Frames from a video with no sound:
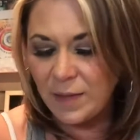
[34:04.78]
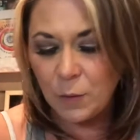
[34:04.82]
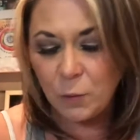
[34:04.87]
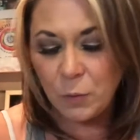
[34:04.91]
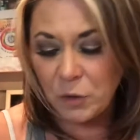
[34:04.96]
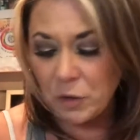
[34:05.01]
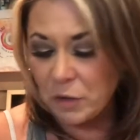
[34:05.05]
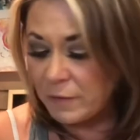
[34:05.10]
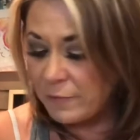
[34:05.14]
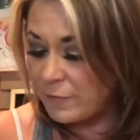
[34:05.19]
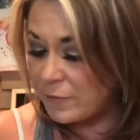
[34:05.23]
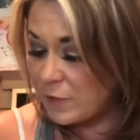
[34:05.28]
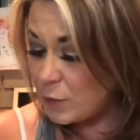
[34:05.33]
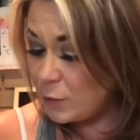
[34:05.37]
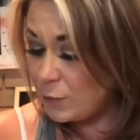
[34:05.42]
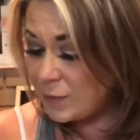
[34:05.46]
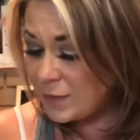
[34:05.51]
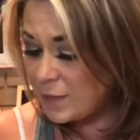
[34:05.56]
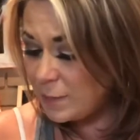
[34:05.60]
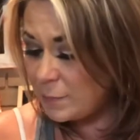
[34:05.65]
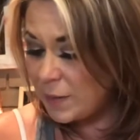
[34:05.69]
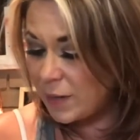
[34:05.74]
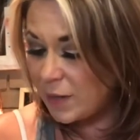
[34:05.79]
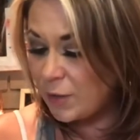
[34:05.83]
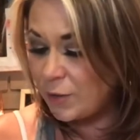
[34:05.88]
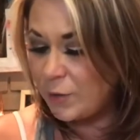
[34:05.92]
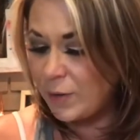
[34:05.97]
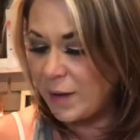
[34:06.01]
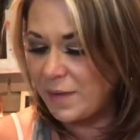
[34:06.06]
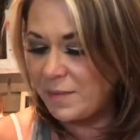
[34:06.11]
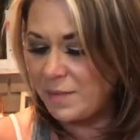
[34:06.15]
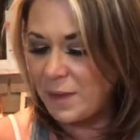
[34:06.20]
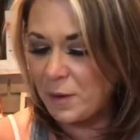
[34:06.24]
were confused about,
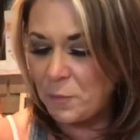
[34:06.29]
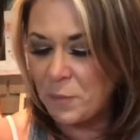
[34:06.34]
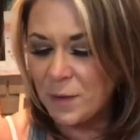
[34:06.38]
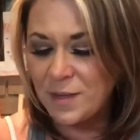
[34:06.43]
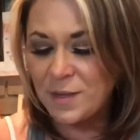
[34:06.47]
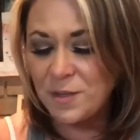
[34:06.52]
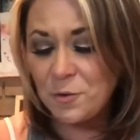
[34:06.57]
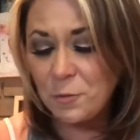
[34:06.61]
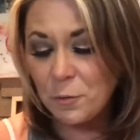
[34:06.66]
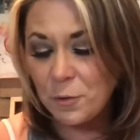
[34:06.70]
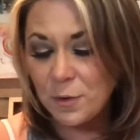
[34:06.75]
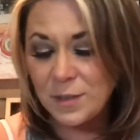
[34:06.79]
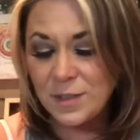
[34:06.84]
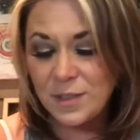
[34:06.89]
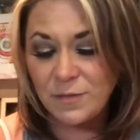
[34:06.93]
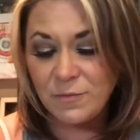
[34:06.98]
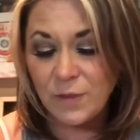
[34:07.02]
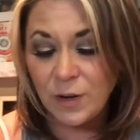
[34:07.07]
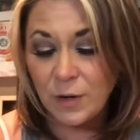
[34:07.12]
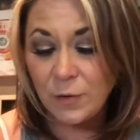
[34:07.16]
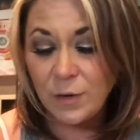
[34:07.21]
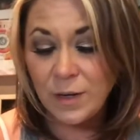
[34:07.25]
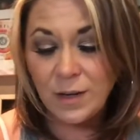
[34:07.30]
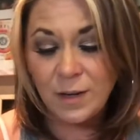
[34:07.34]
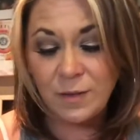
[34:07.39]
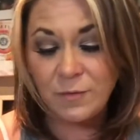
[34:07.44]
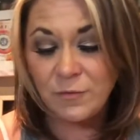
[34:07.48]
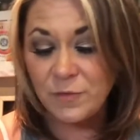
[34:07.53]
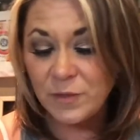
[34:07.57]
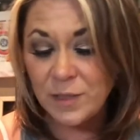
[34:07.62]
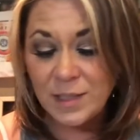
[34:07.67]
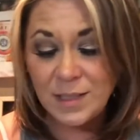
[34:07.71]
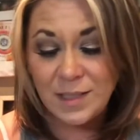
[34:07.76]
and they went towards a very
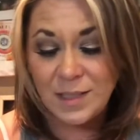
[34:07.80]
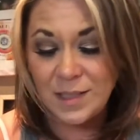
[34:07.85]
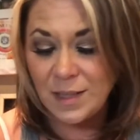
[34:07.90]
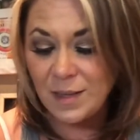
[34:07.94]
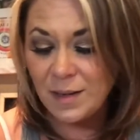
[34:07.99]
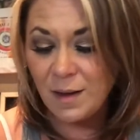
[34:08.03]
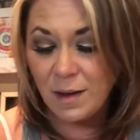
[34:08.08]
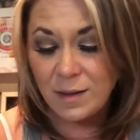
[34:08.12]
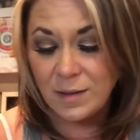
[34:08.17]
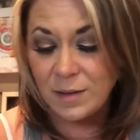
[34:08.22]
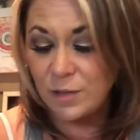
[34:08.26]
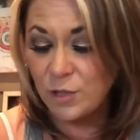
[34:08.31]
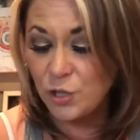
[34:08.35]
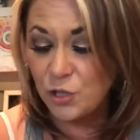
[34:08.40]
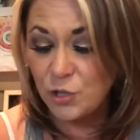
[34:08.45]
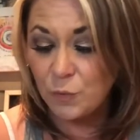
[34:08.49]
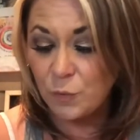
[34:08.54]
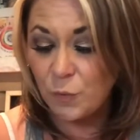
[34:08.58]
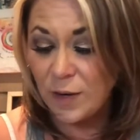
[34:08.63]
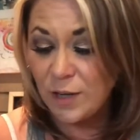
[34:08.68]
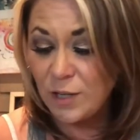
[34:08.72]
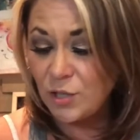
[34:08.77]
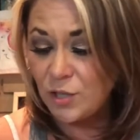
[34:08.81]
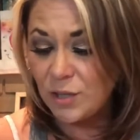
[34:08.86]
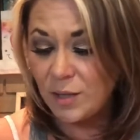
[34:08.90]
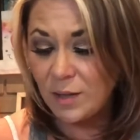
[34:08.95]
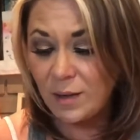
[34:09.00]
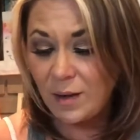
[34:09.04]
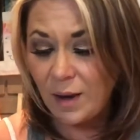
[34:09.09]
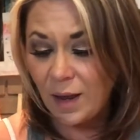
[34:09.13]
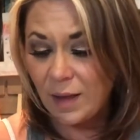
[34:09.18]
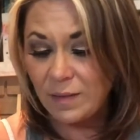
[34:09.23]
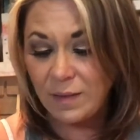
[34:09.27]
conflicting
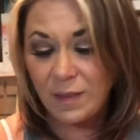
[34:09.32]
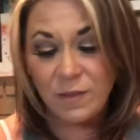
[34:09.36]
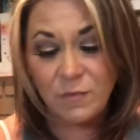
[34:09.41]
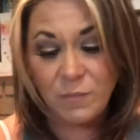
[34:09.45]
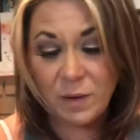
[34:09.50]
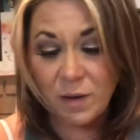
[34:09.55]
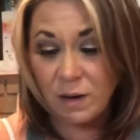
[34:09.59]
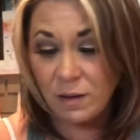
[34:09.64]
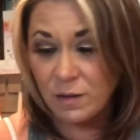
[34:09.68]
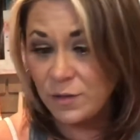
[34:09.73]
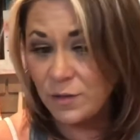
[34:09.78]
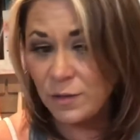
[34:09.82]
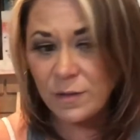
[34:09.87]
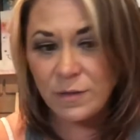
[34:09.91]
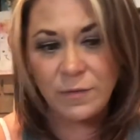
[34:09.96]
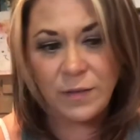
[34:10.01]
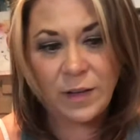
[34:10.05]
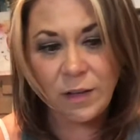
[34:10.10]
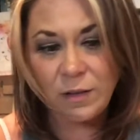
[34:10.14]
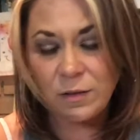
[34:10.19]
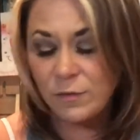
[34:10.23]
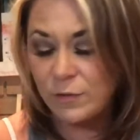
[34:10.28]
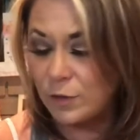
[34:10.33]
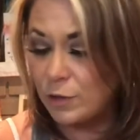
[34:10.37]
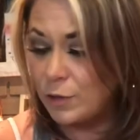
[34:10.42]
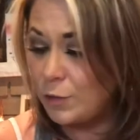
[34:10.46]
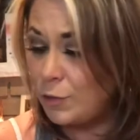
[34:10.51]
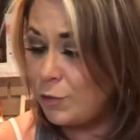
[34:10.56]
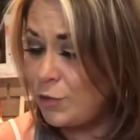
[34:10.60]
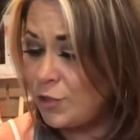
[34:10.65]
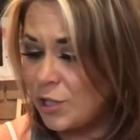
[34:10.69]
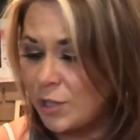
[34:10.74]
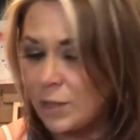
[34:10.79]
situation, and they've been under the veil of
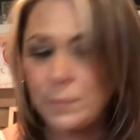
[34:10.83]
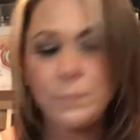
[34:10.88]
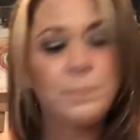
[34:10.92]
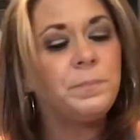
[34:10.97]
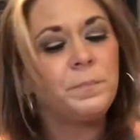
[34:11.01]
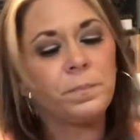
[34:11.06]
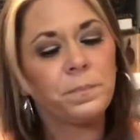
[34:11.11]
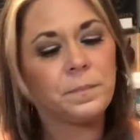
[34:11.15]
illusion.